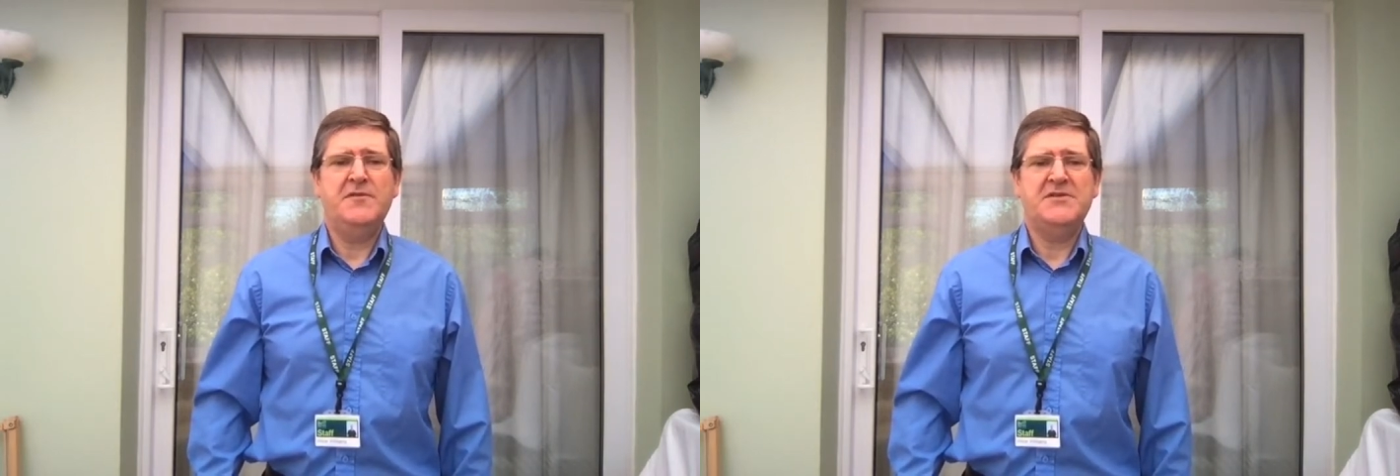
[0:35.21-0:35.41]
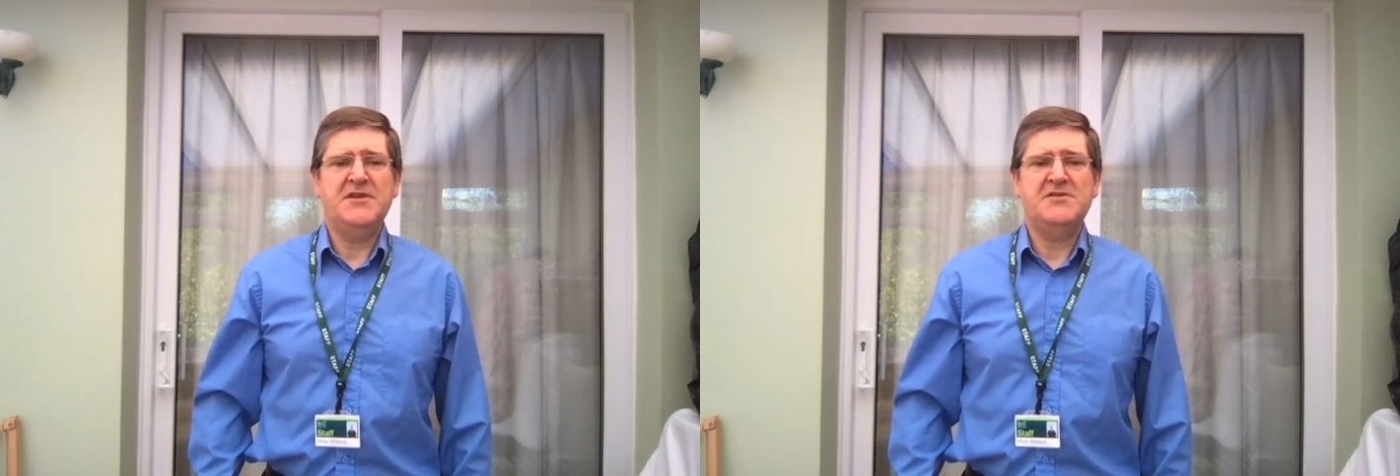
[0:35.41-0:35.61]

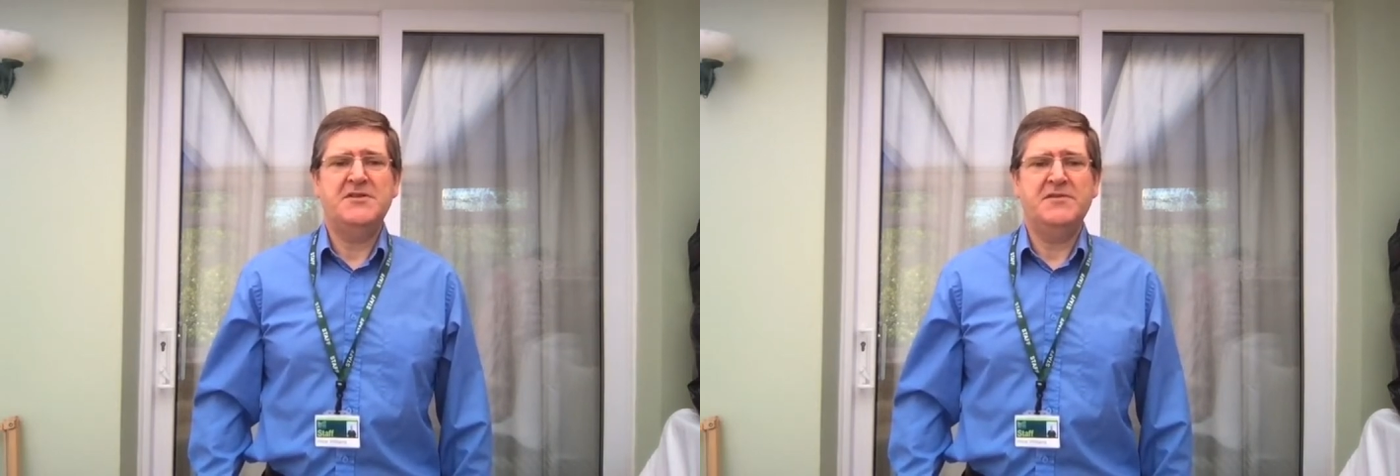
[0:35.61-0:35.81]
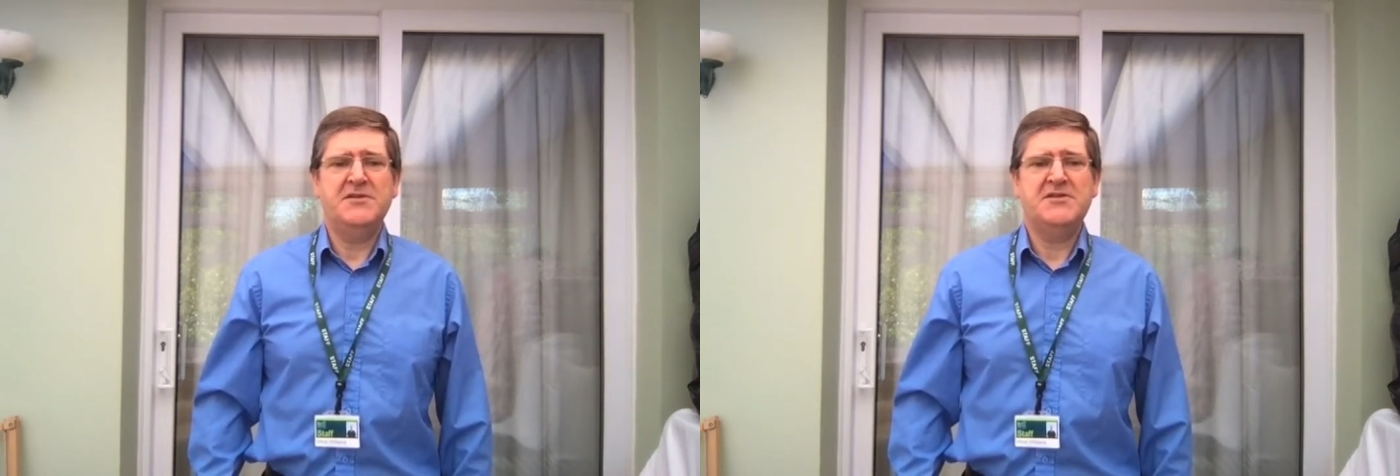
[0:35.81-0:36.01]
physics
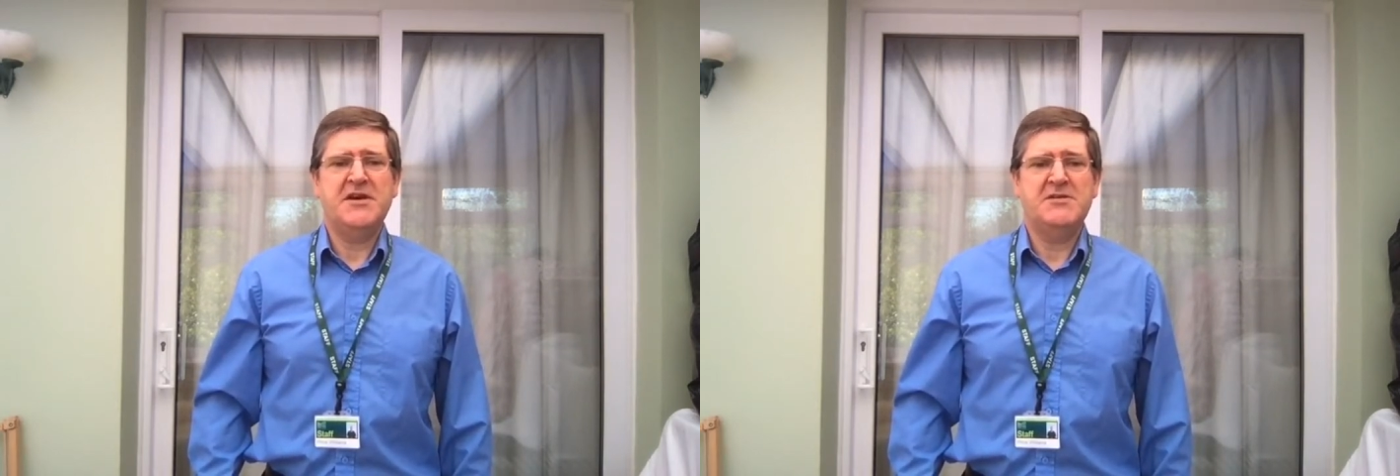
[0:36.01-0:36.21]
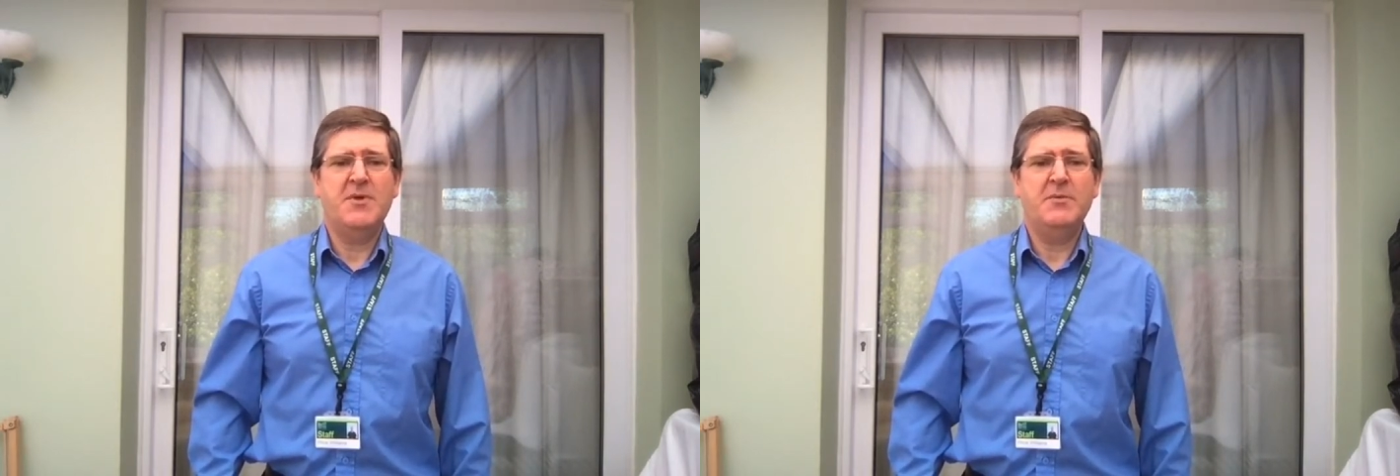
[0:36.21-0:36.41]
of a
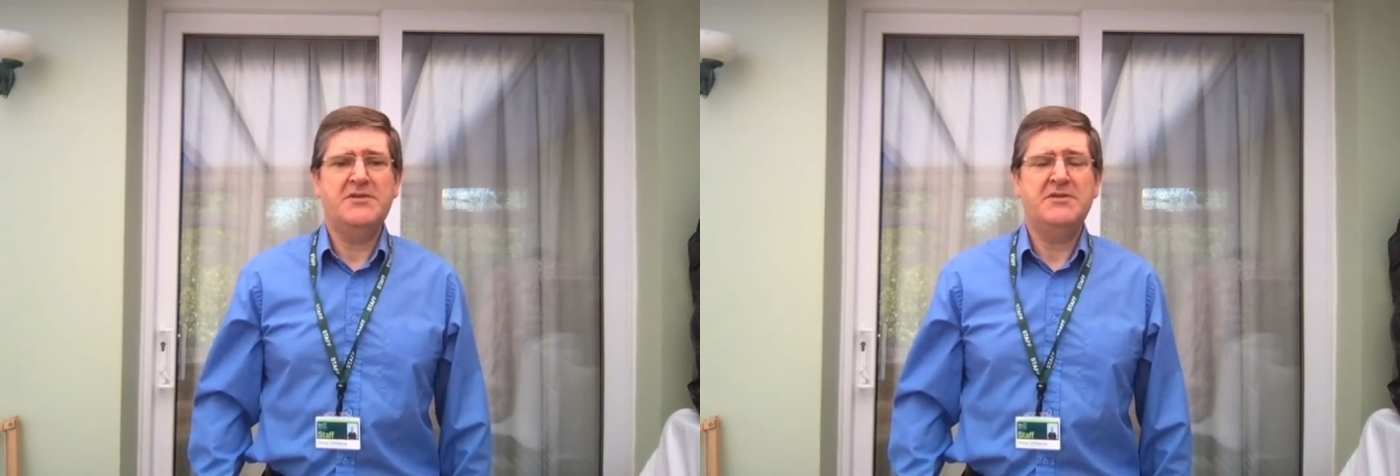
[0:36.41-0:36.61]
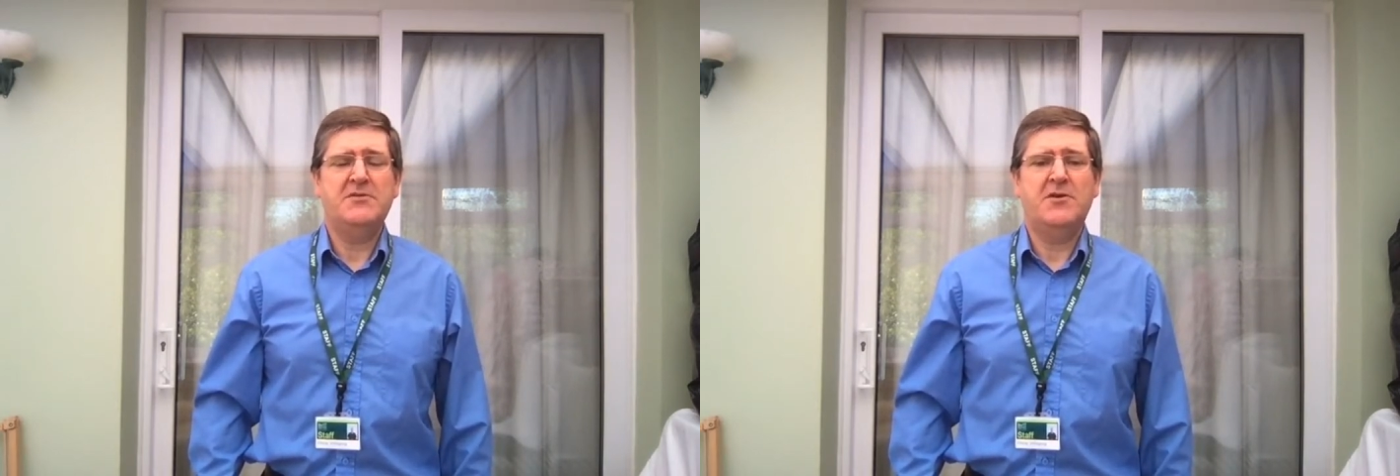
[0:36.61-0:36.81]

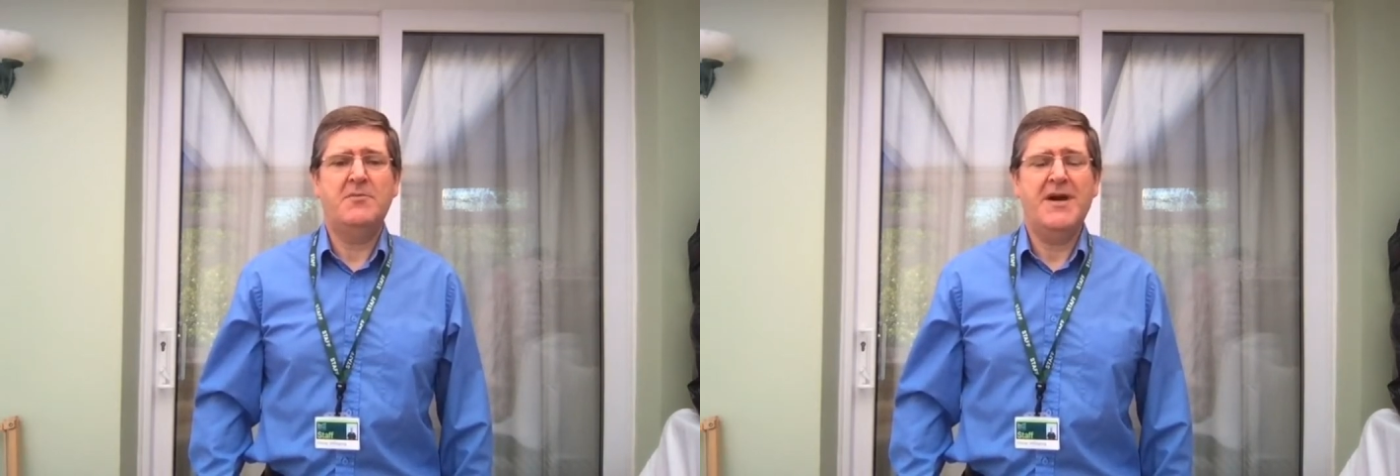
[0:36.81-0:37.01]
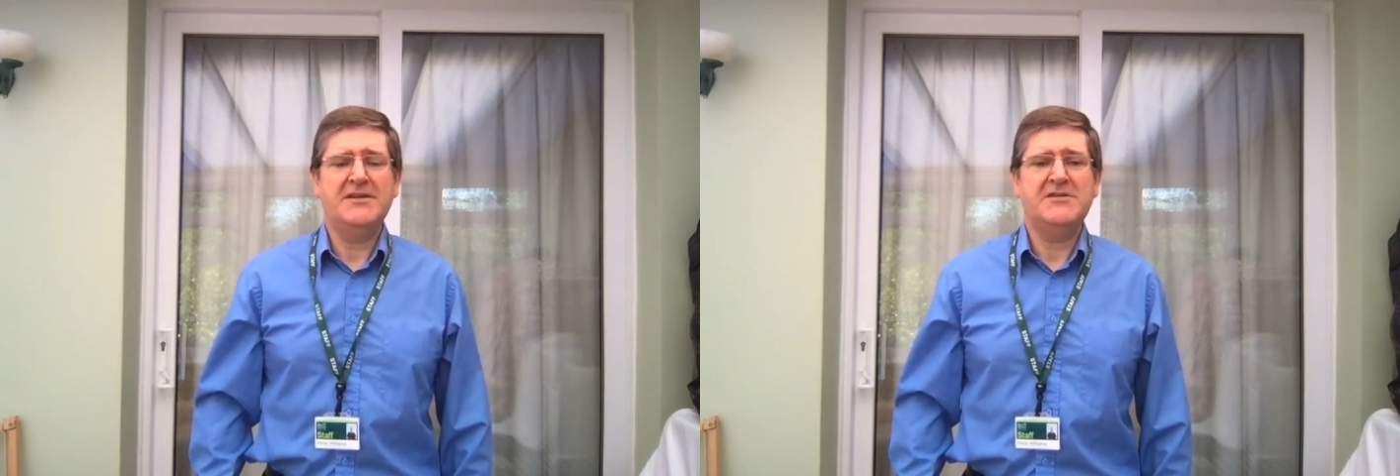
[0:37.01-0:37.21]
seismometer or a
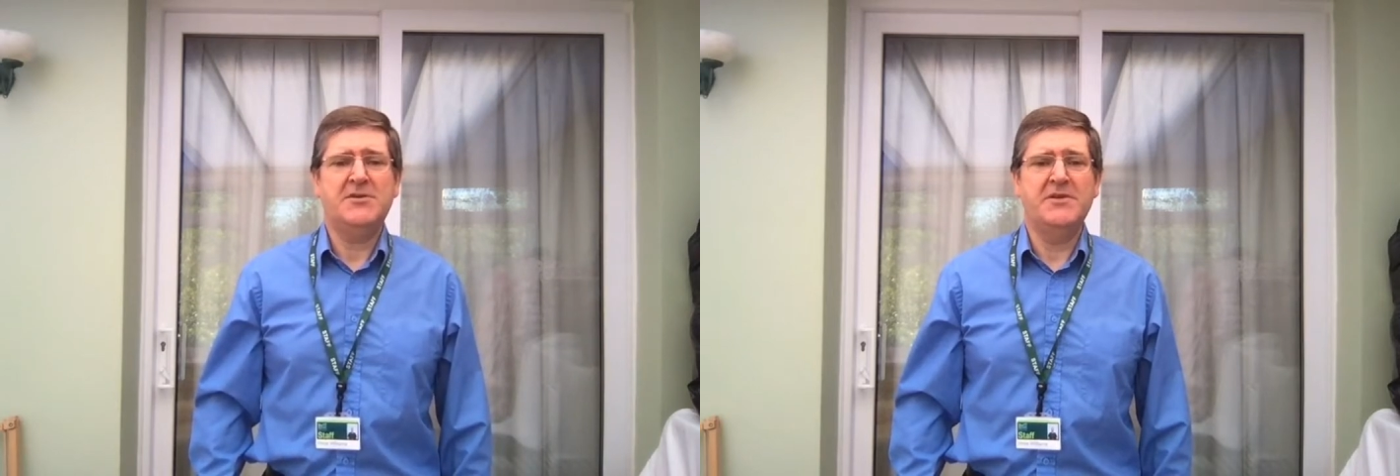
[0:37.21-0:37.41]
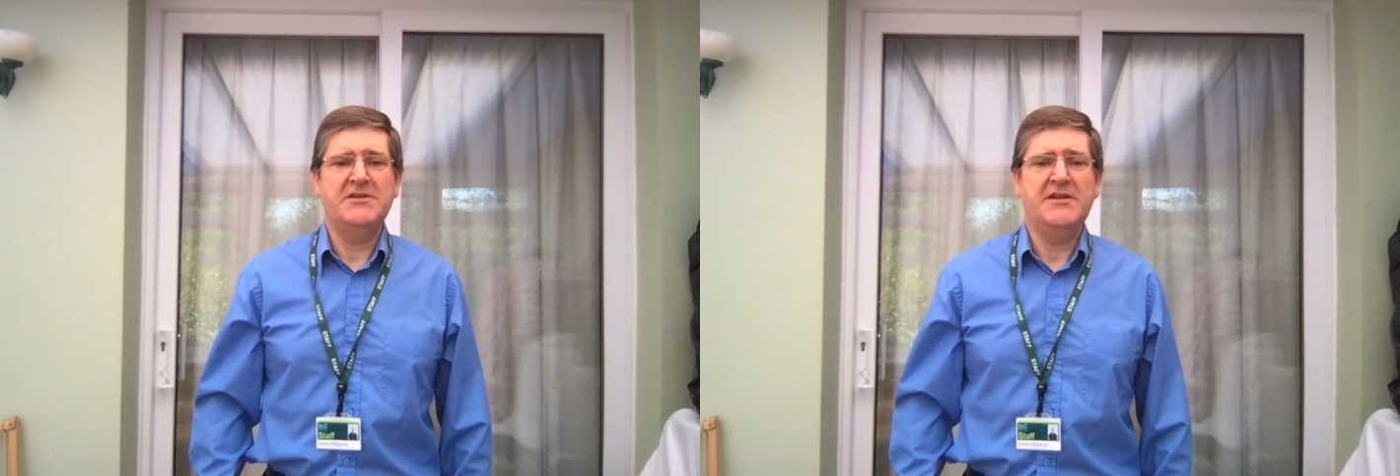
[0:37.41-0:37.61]

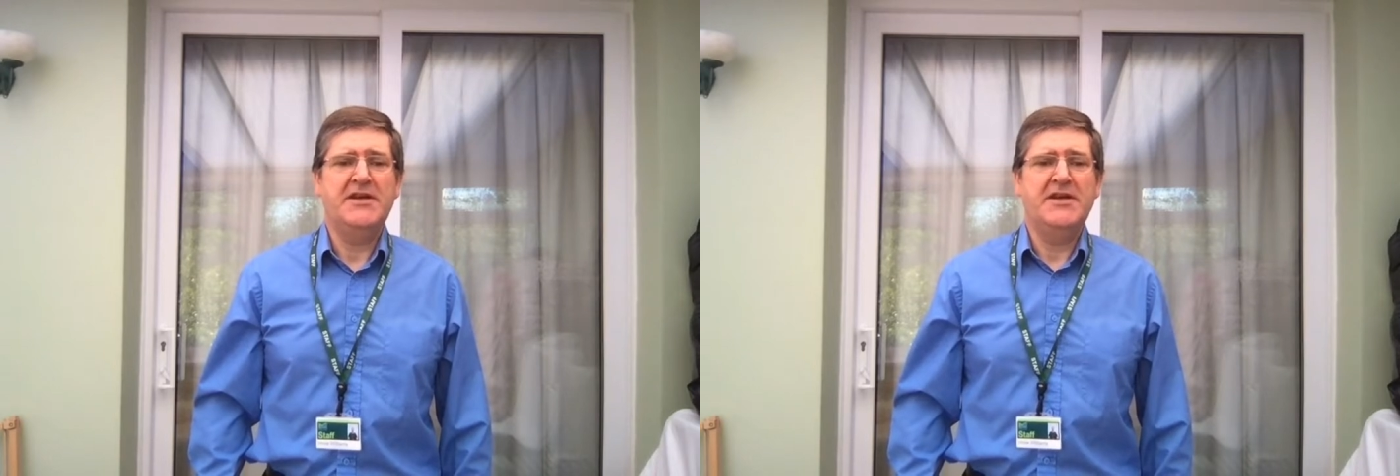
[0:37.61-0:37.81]
magnetometer